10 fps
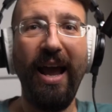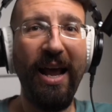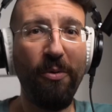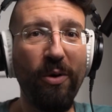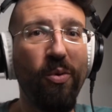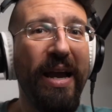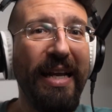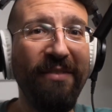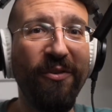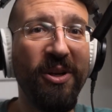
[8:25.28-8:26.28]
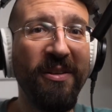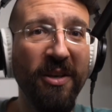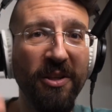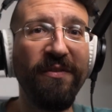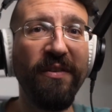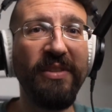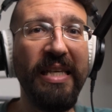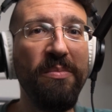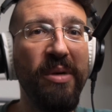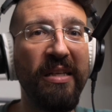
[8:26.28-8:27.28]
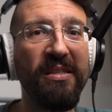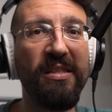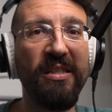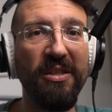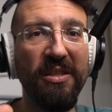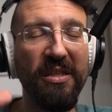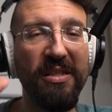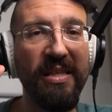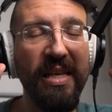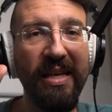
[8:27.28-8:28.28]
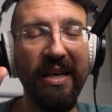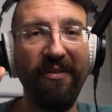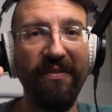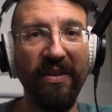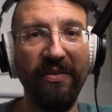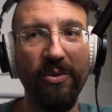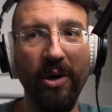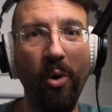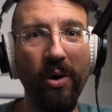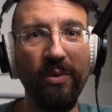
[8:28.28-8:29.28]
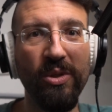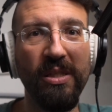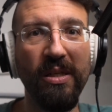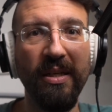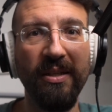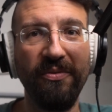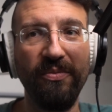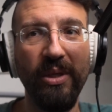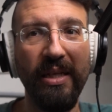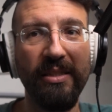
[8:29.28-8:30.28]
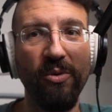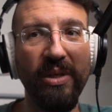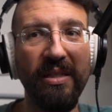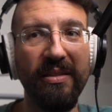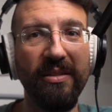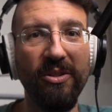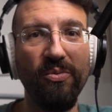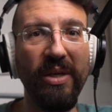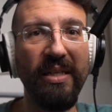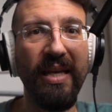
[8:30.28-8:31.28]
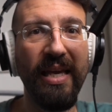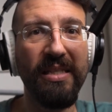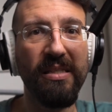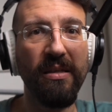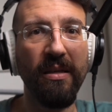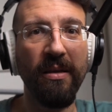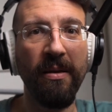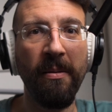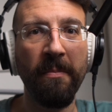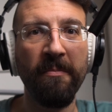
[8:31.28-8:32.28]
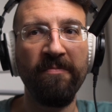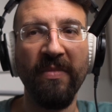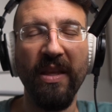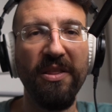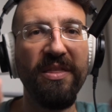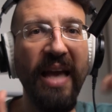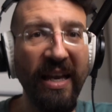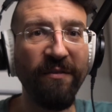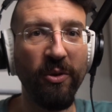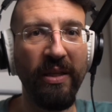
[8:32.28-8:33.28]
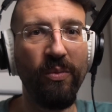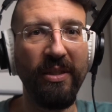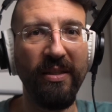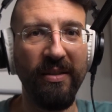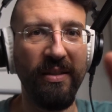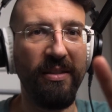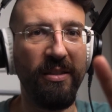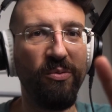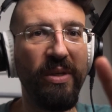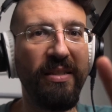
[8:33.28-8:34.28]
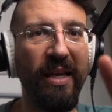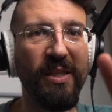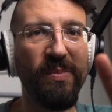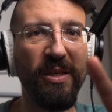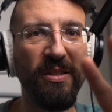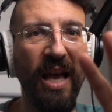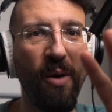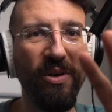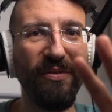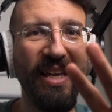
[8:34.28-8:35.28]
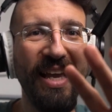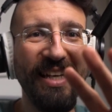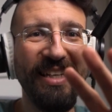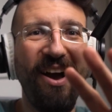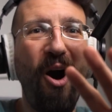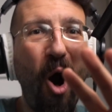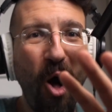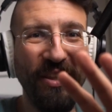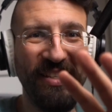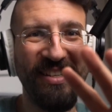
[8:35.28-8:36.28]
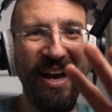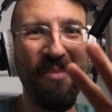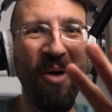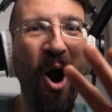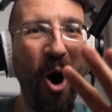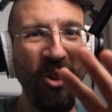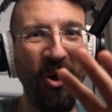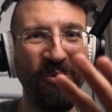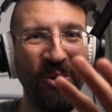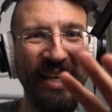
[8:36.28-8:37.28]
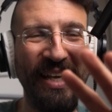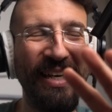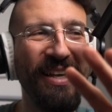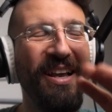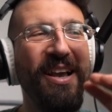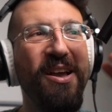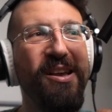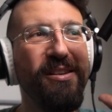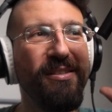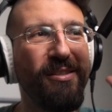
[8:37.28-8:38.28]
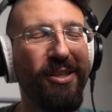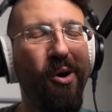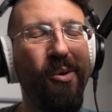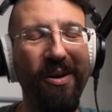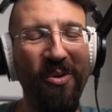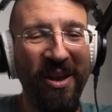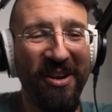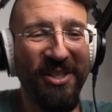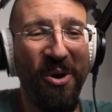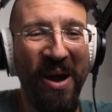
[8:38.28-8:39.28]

And we were waiting for another 15 minutes to, to see if, if the recording was good and if we need to, re- to do retakes. Thankfully, we didn't need to do retakes because that would have taken all this time all over again. So we are doing,